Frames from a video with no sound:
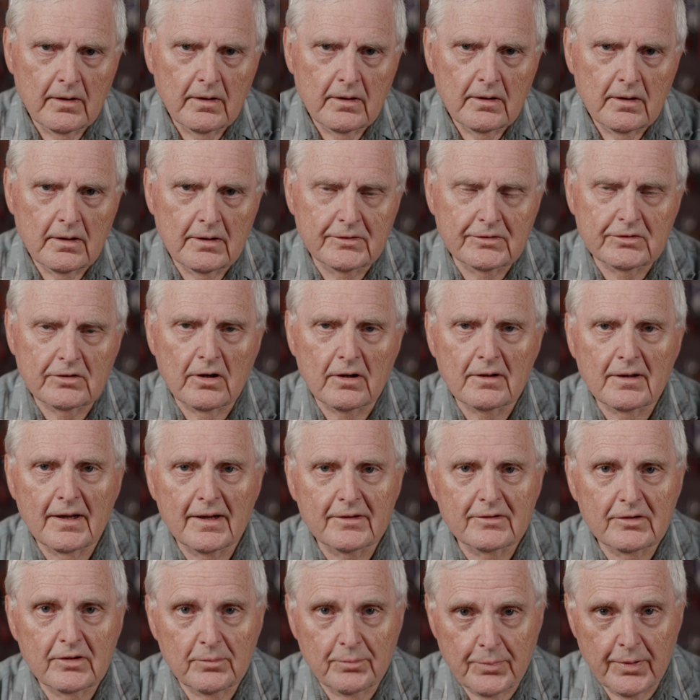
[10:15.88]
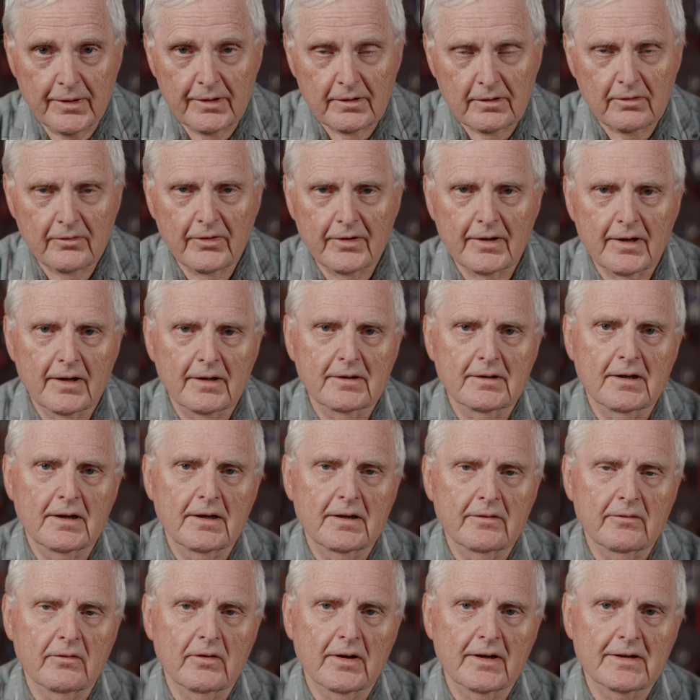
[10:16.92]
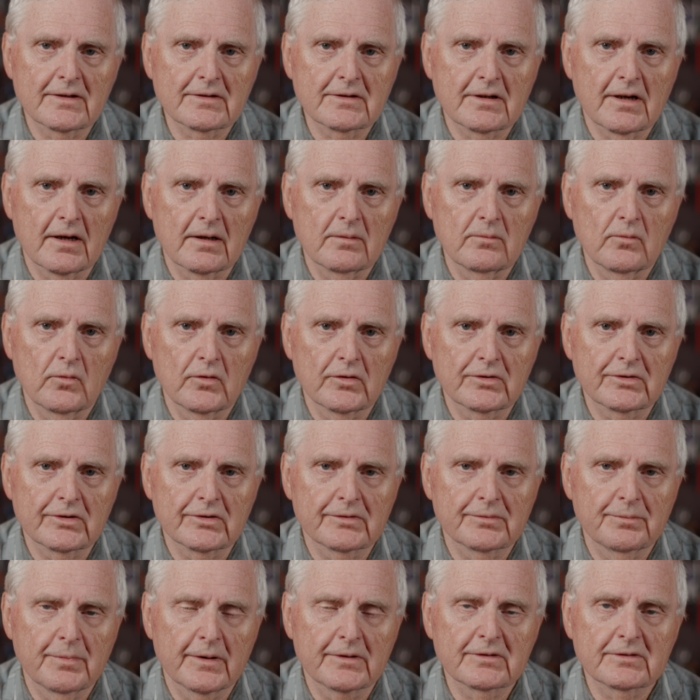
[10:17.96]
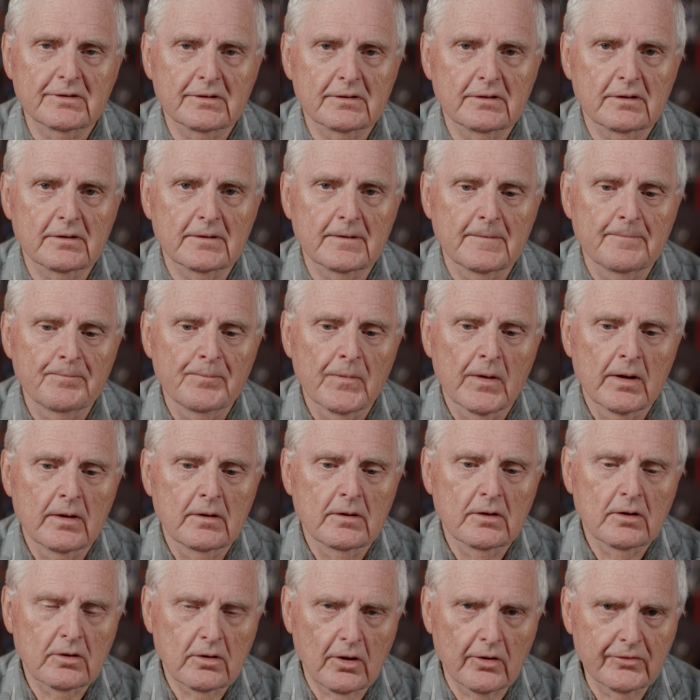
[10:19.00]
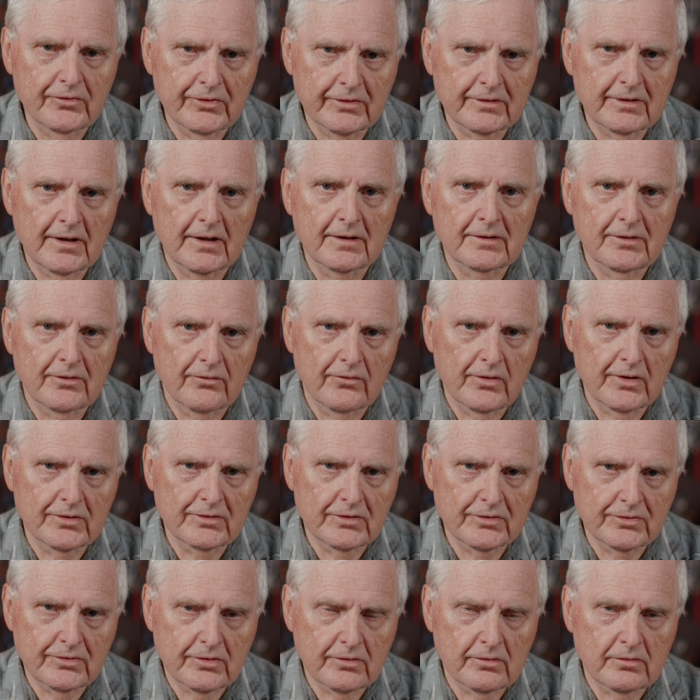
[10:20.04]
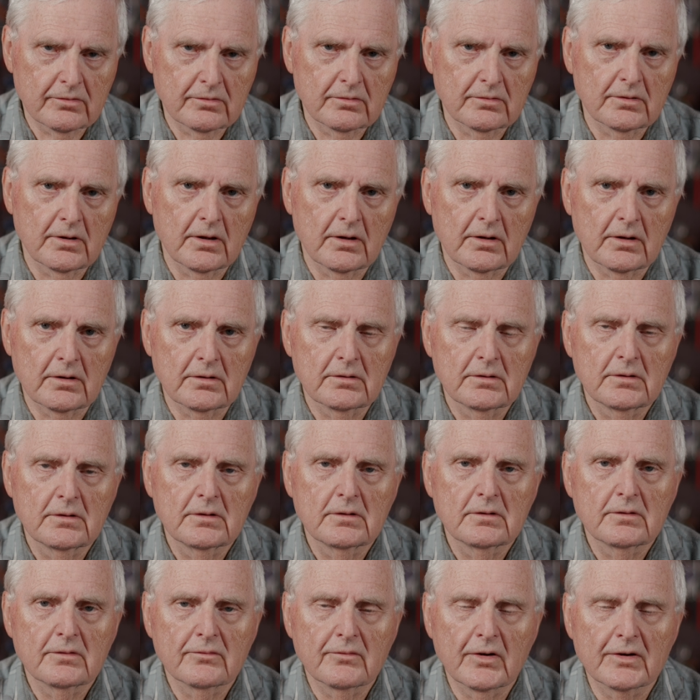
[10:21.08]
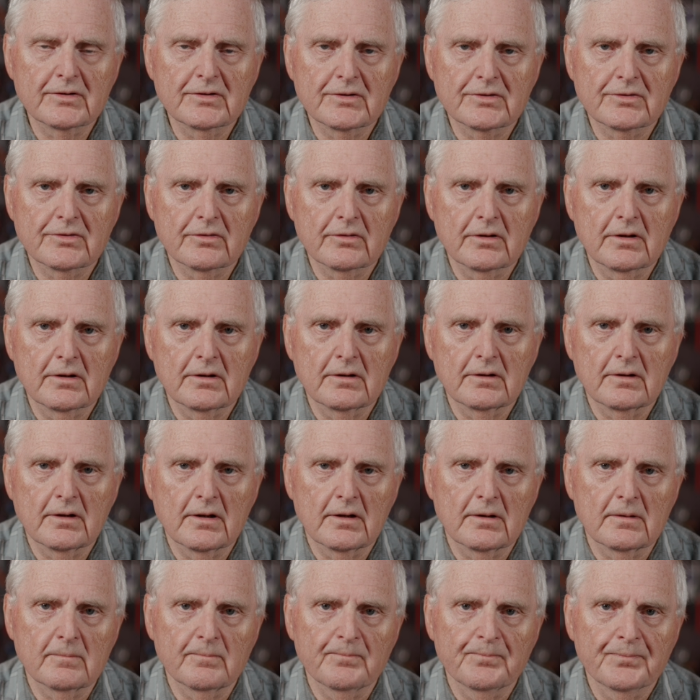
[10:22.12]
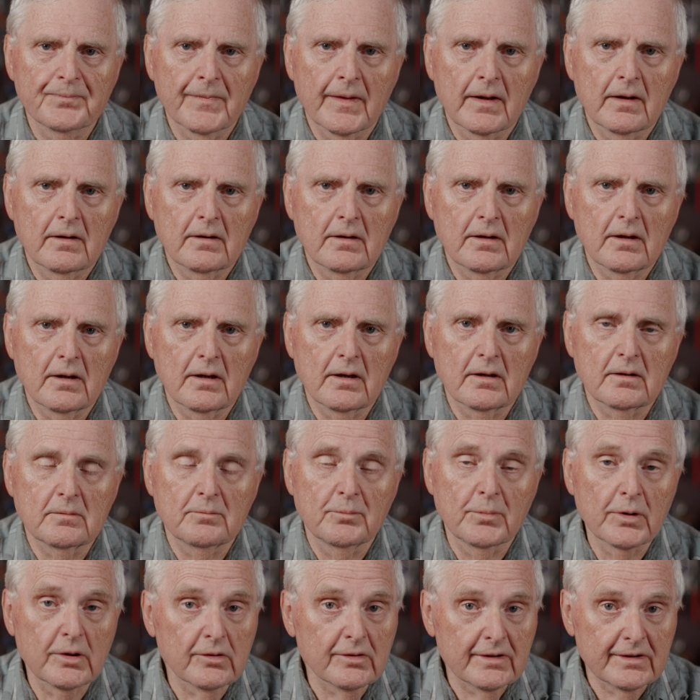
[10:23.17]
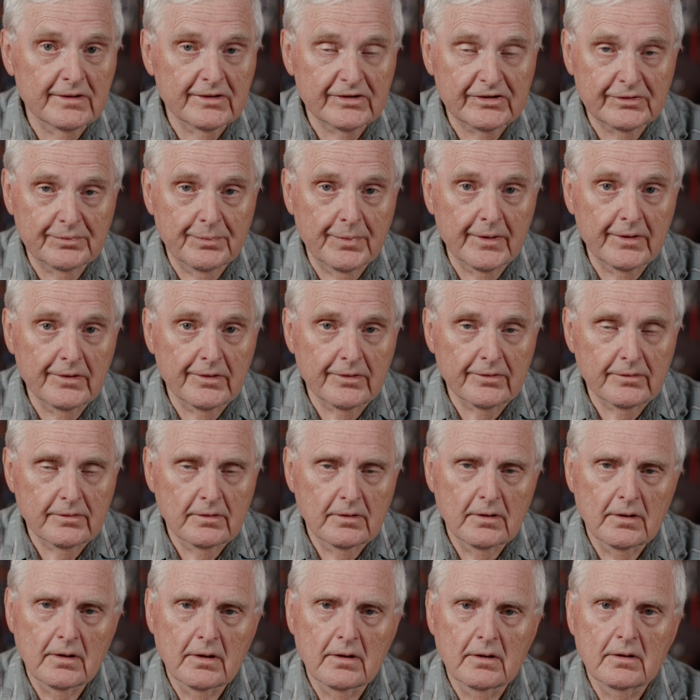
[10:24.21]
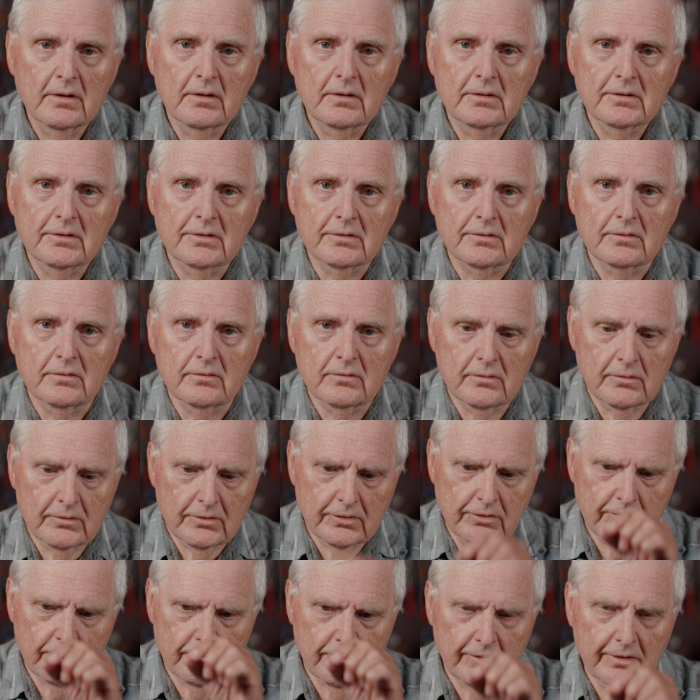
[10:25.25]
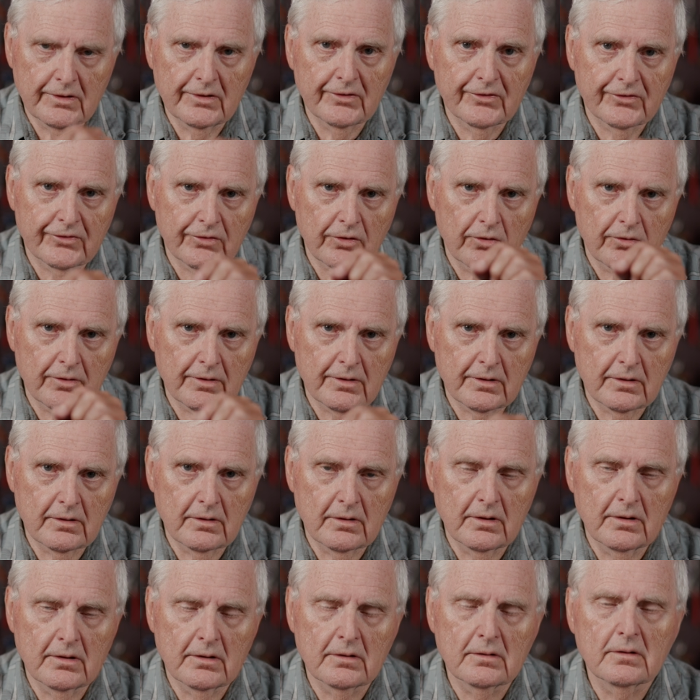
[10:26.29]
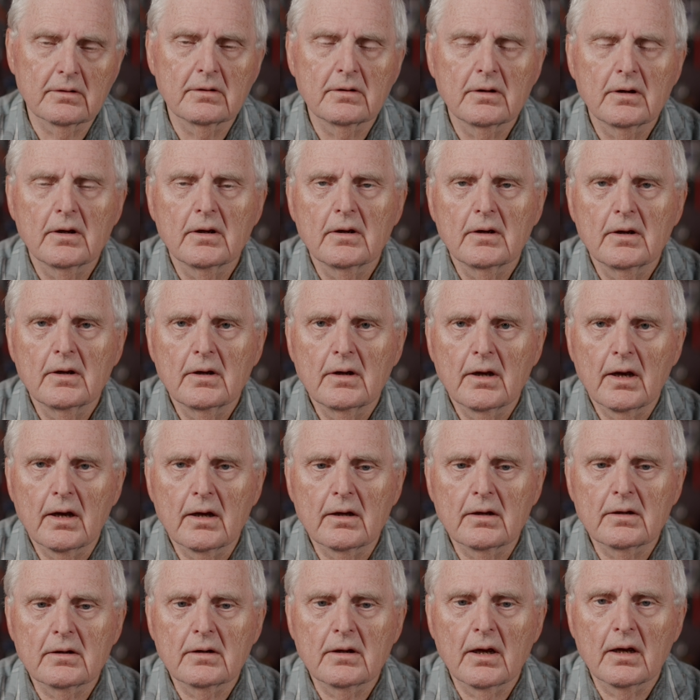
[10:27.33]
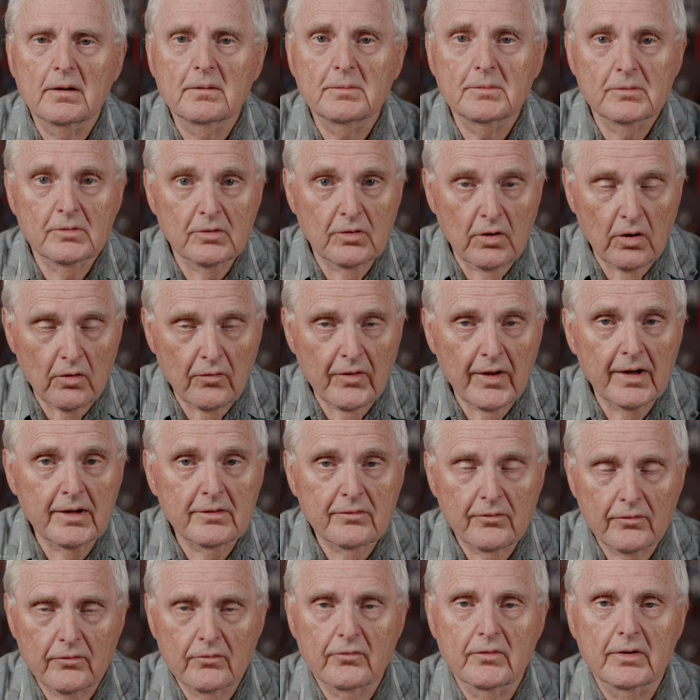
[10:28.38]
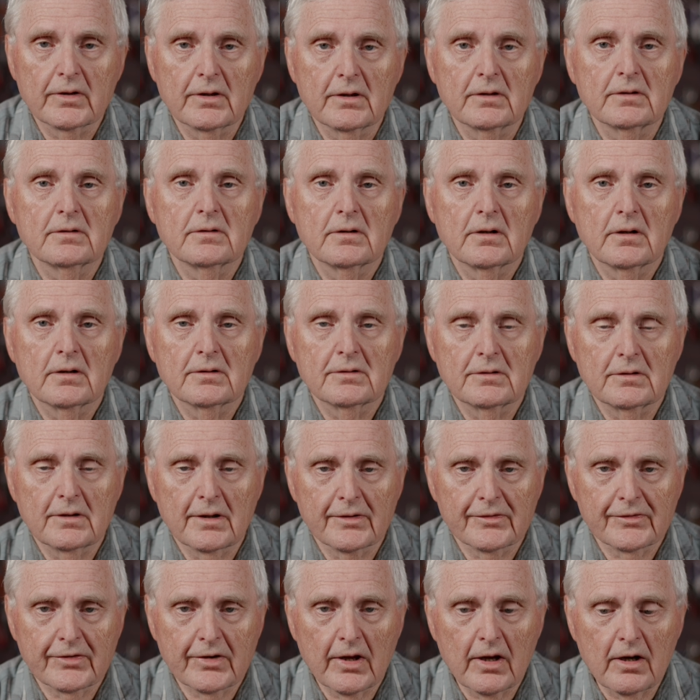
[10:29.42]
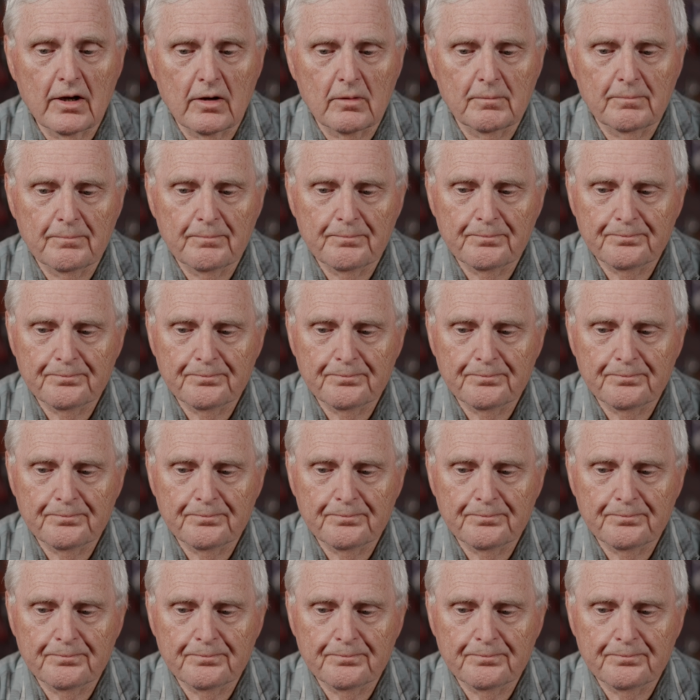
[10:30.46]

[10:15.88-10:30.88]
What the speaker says: It's not like the pill that I gave last time, which is basically closing down the register key and building a spear to insert in, and though that really does help.